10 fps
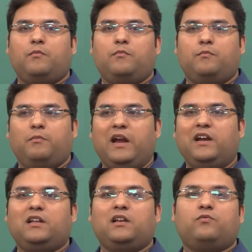
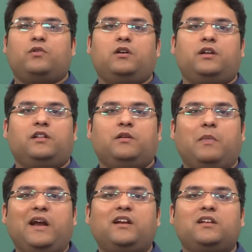mental world, in the
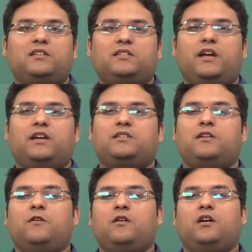mental
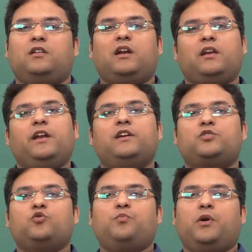states that
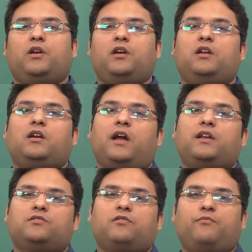leads to particular
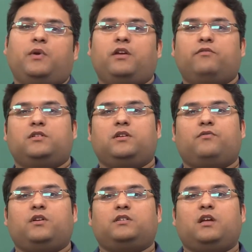kinds of behavior. Say
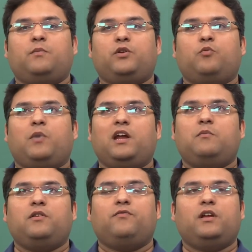for example, you
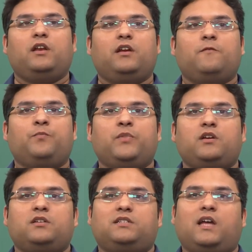might be feeling
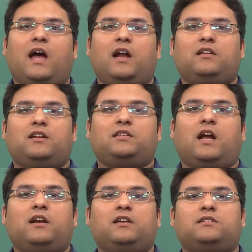sad, that
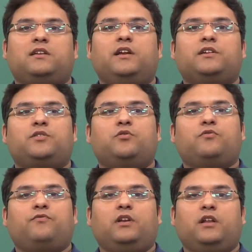sadness leads you
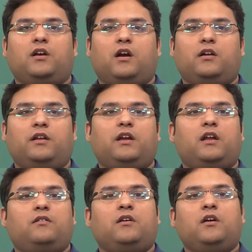to feeling hungry,
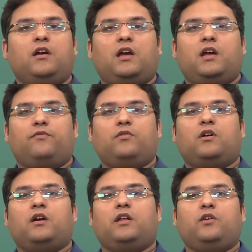and if you
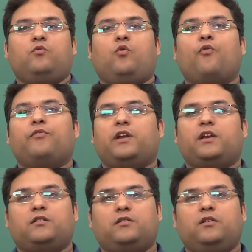are hungry you
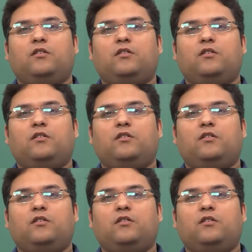overeat,